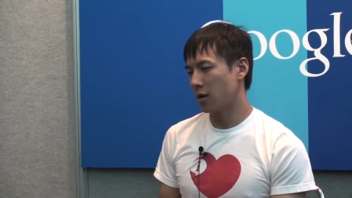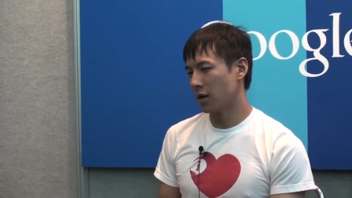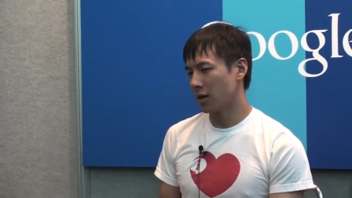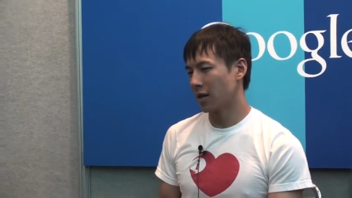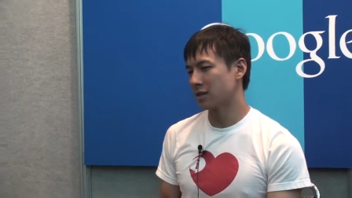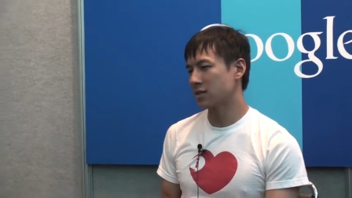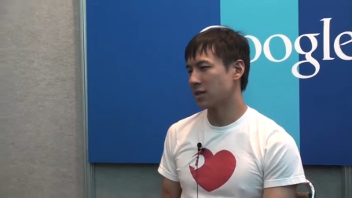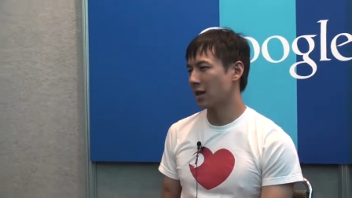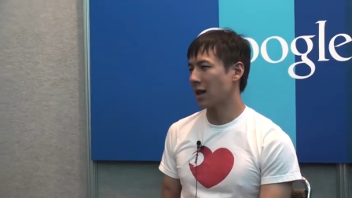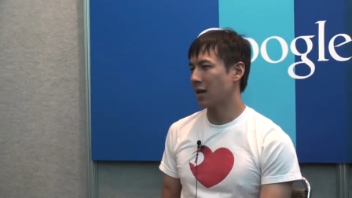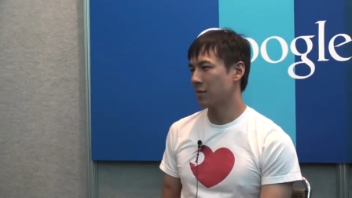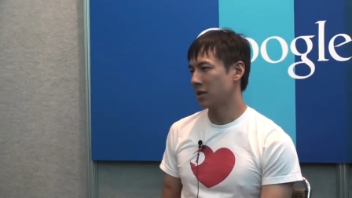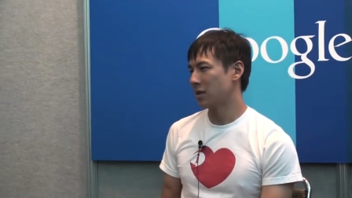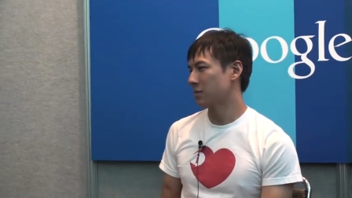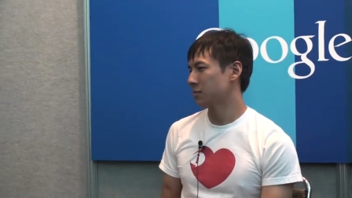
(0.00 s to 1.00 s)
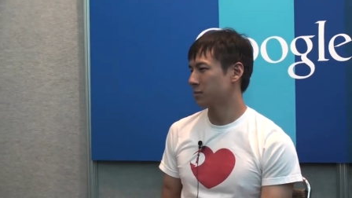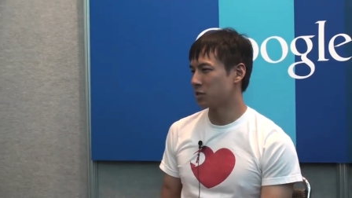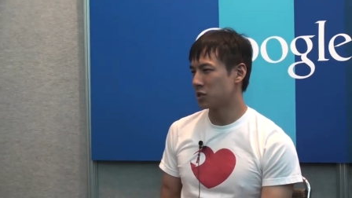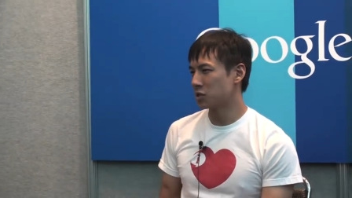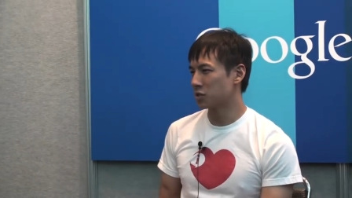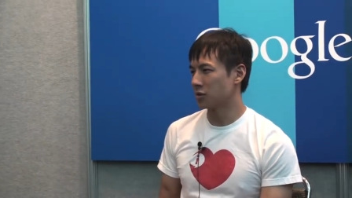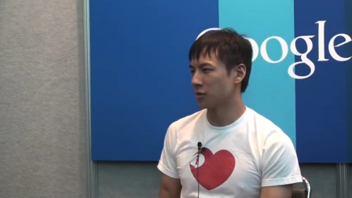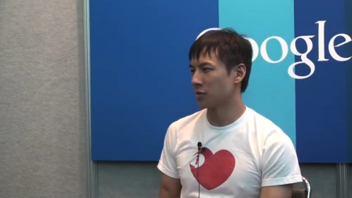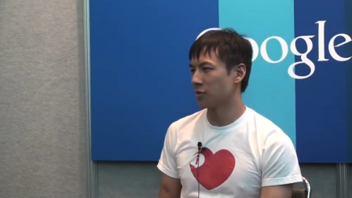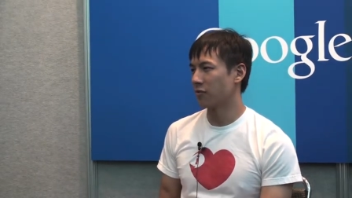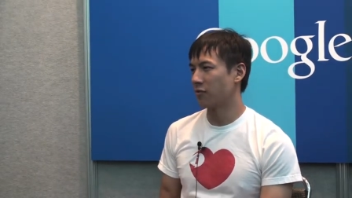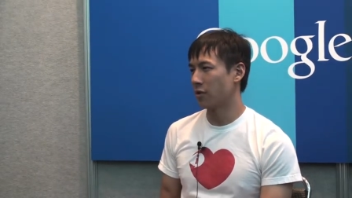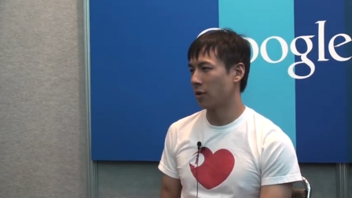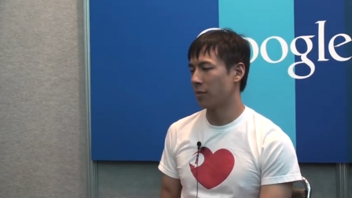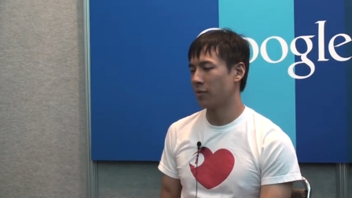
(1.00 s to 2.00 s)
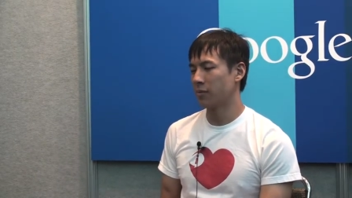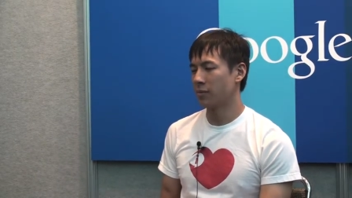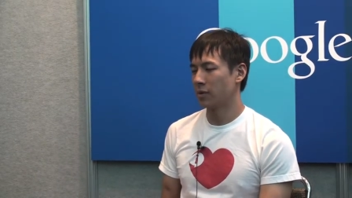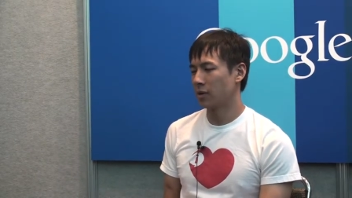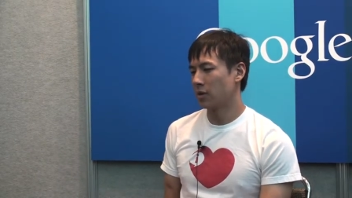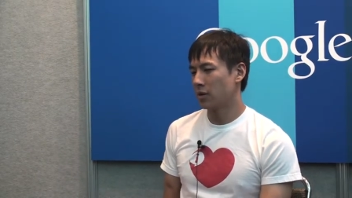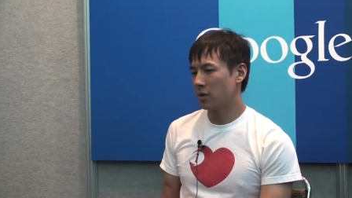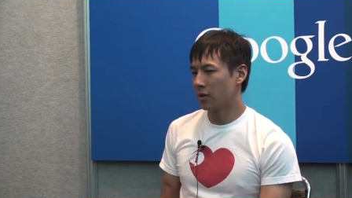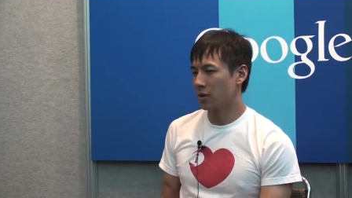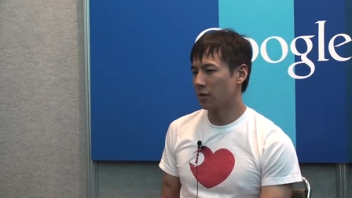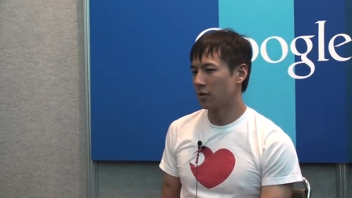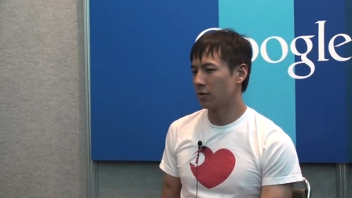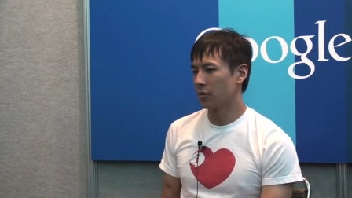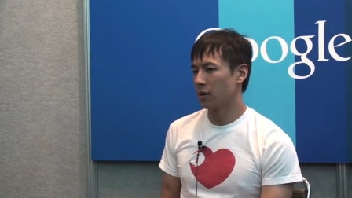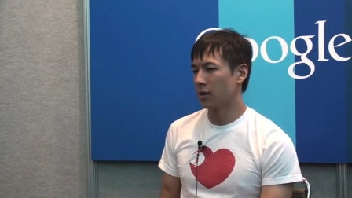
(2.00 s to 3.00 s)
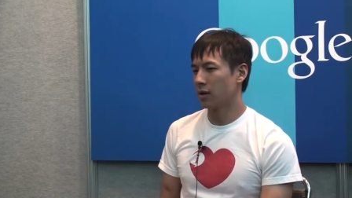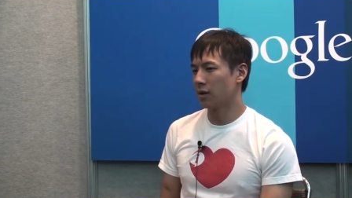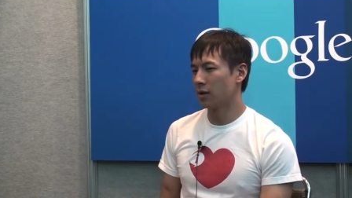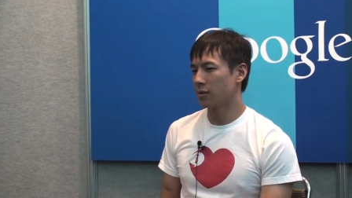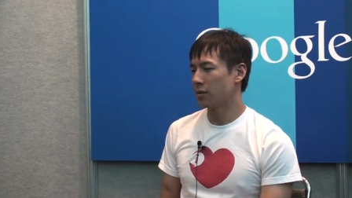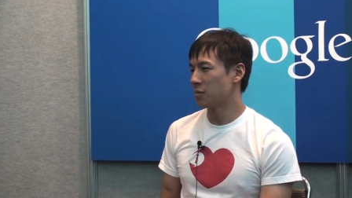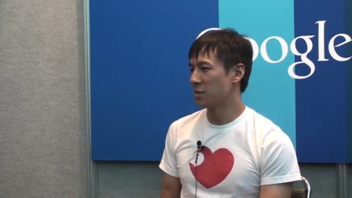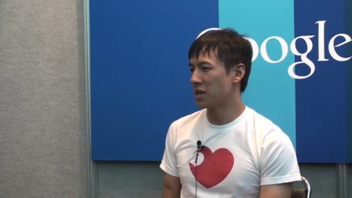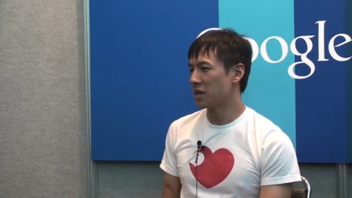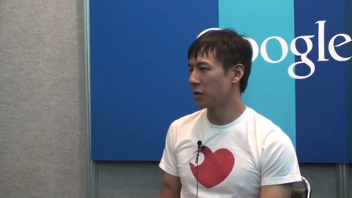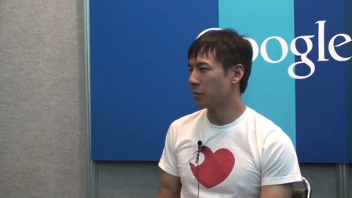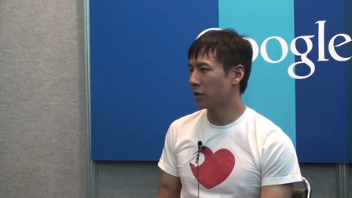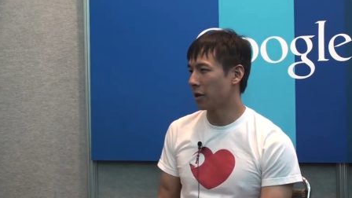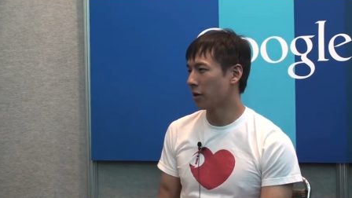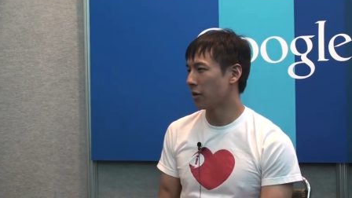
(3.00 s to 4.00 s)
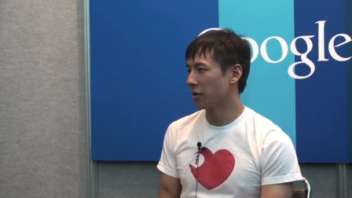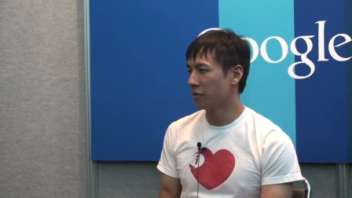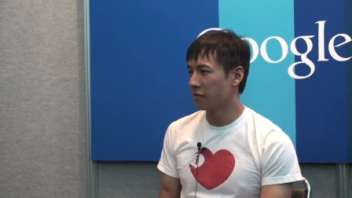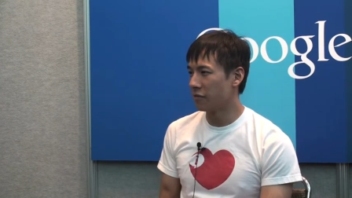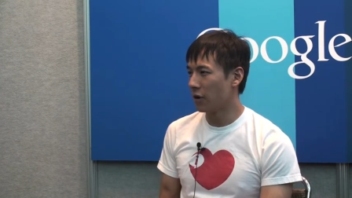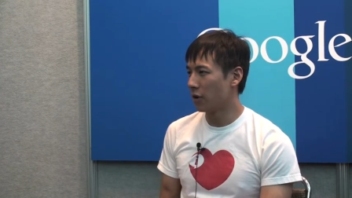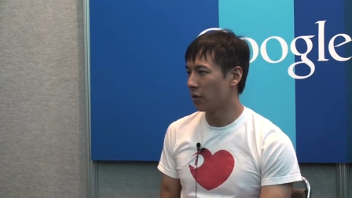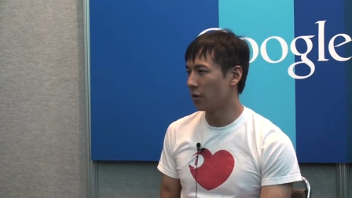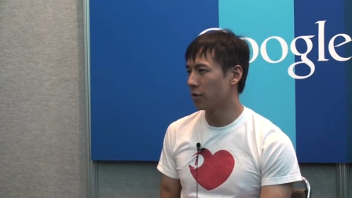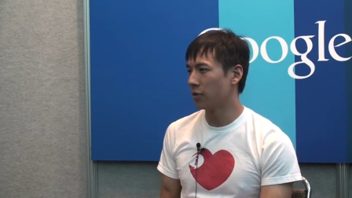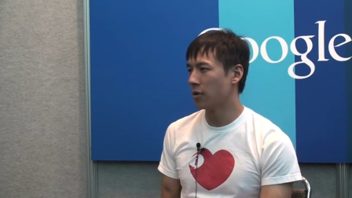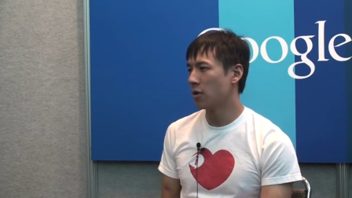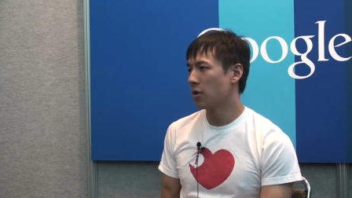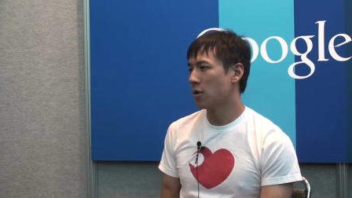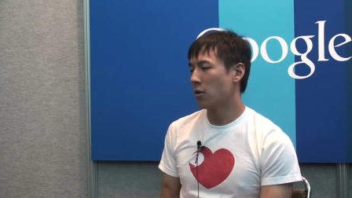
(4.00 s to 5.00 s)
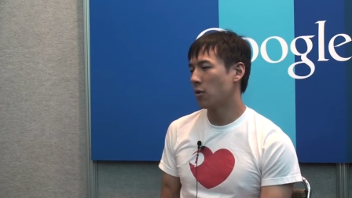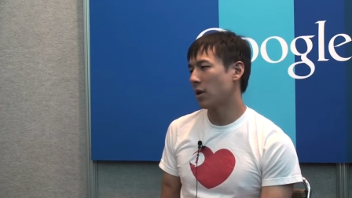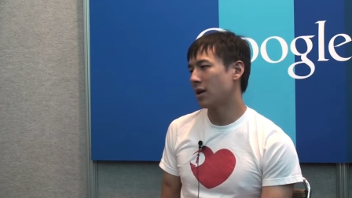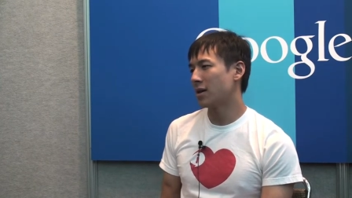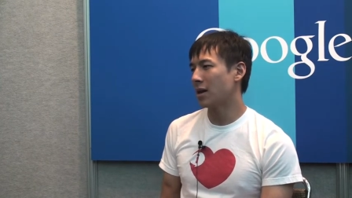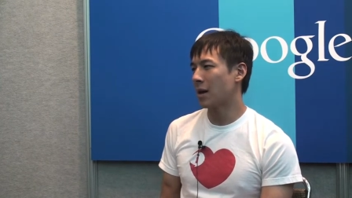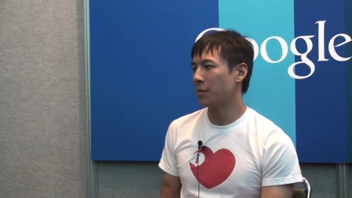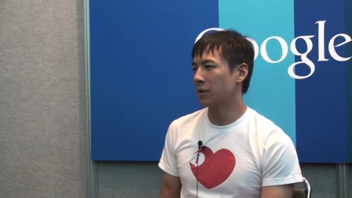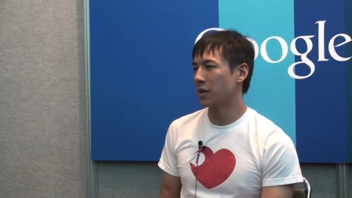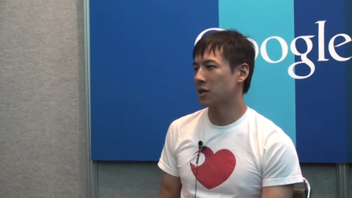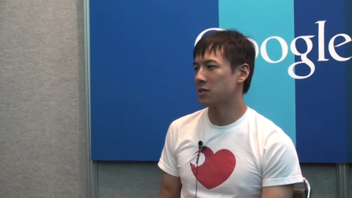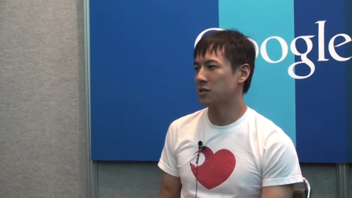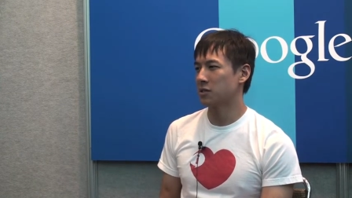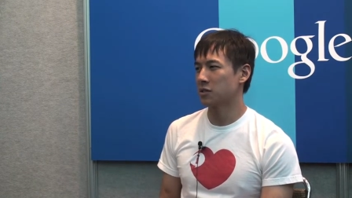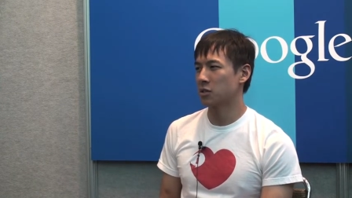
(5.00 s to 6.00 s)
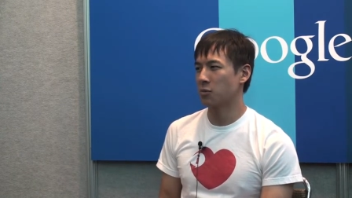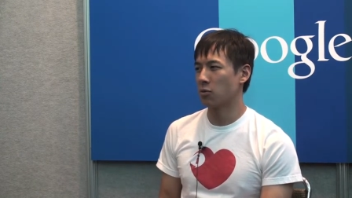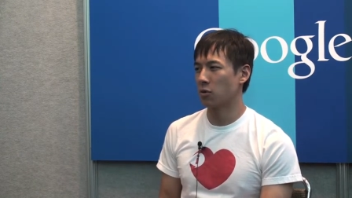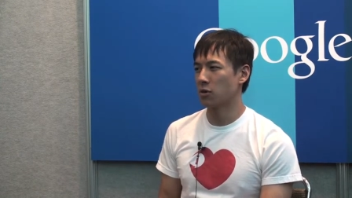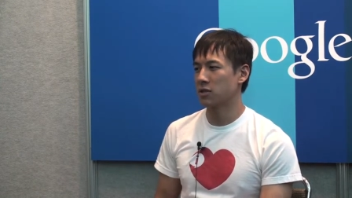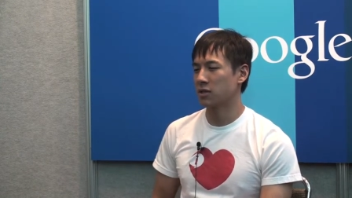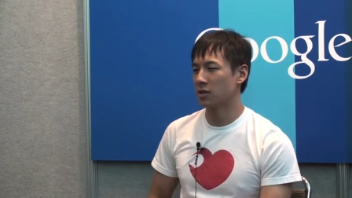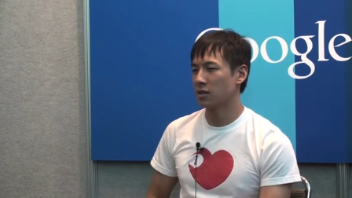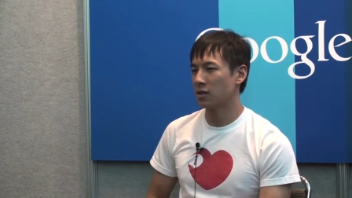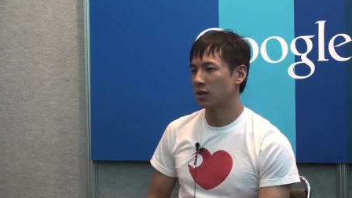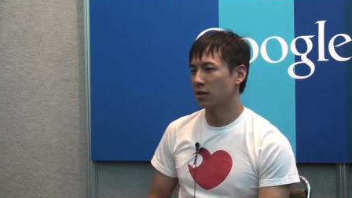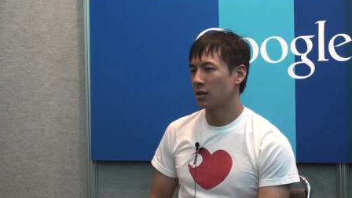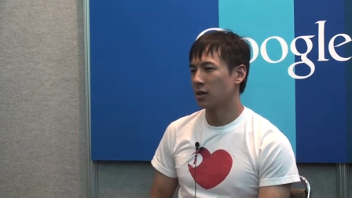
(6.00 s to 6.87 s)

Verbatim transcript: against the imeem system from you know, uh, the media player on the phone or any application that supports it.